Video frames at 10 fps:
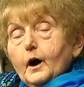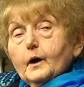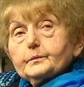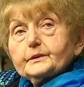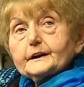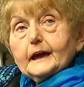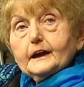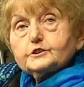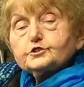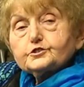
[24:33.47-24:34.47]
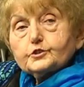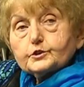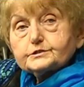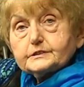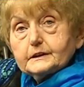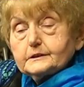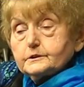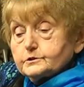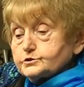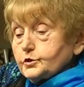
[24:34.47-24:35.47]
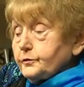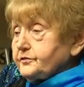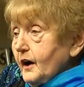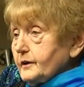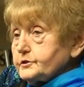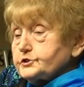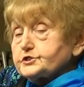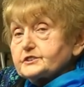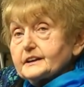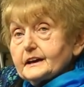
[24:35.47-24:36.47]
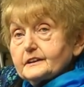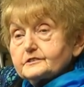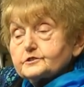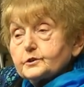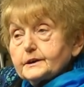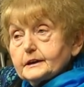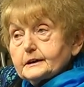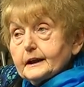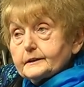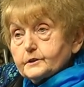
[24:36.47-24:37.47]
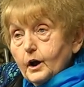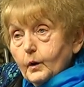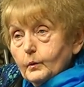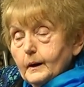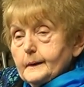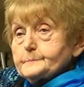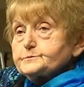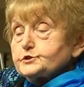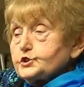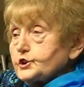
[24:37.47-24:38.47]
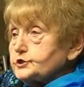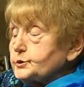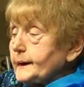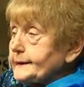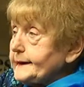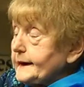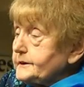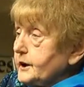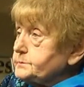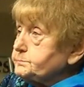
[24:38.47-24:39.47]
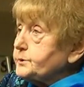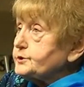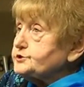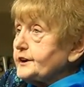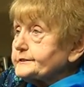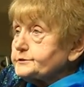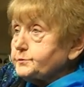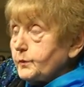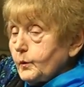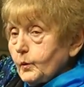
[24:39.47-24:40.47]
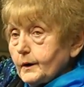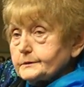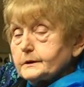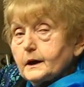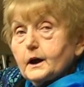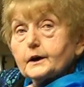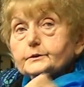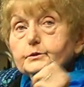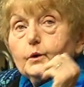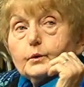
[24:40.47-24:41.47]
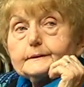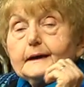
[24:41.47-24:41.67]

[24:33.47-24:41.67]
under age 13 to function in the here and now. Children cannot project forward, nor